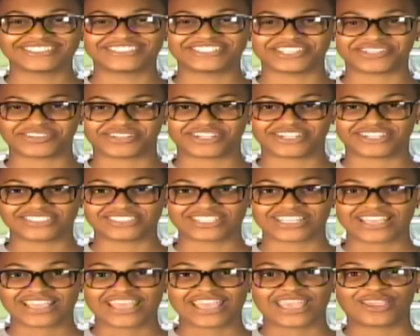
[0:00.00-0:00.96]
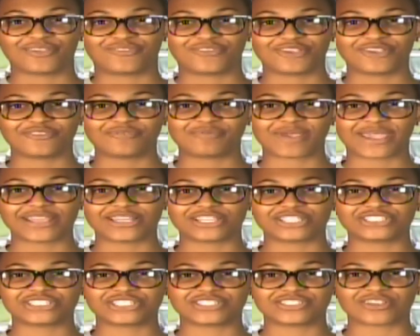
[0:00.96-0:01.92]
Juniors, if you have paid
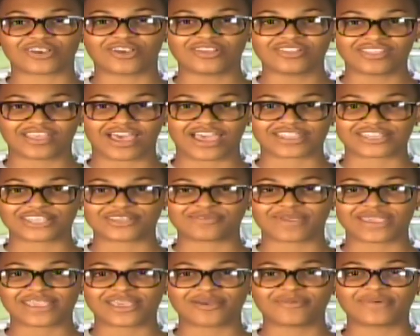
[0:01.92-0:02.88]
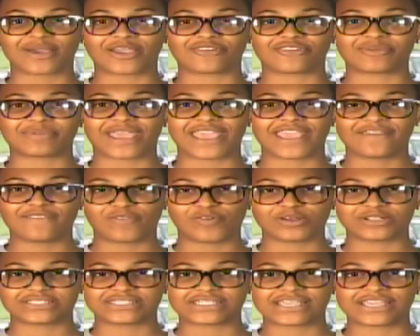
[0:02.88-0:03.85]
your dues online, you may come by room
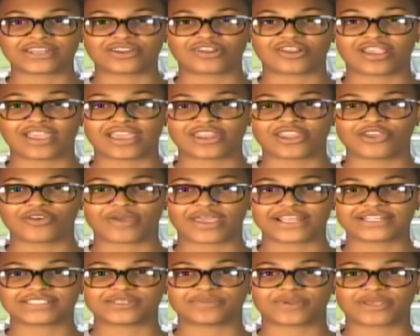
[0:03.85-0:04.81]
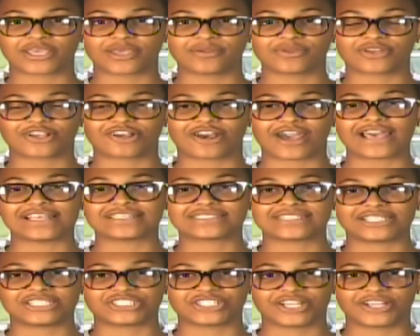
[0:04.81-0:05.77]
814 or 808 to pick up your
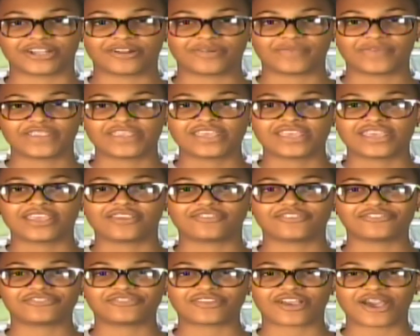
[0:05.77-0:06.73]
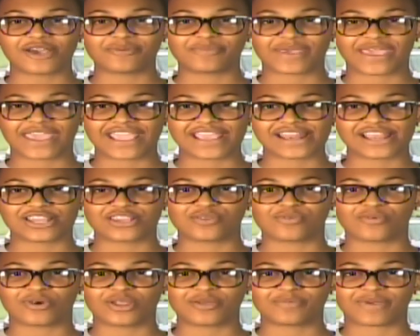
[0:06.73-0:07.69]
class t-shirt. If you've not paid and
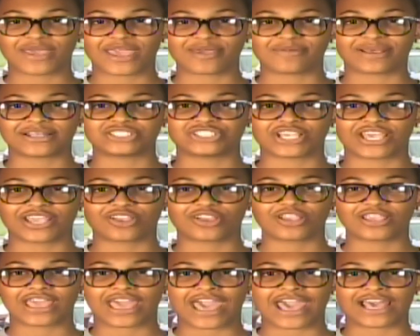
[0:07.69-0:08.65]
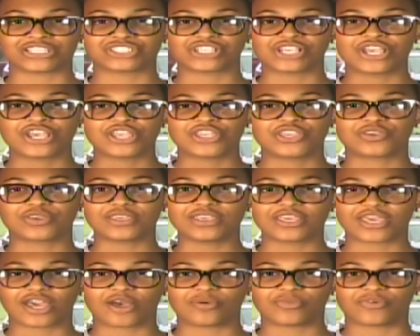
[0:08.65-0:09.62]
you want to pay by check or cash, you
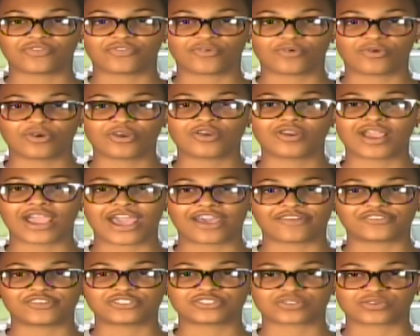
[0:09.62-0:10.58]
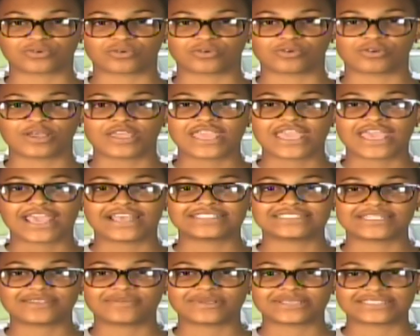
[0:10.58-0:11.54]
can come before or after school
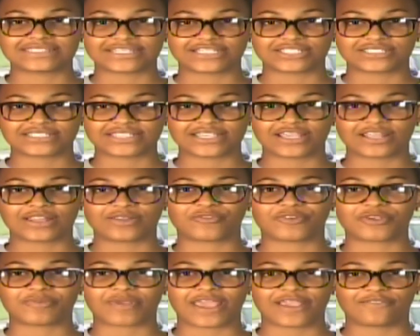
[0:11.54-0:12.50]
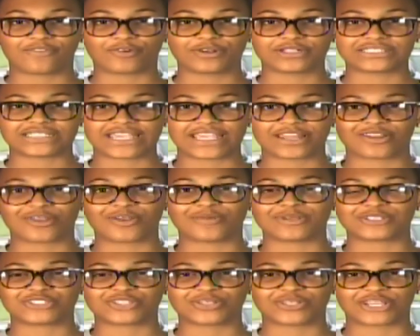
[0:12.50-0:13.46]
and see Miss Searcy in room 814 or
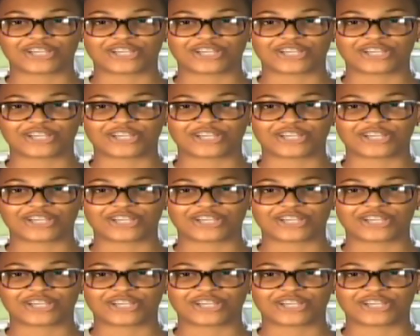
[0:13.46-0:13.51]
Mr.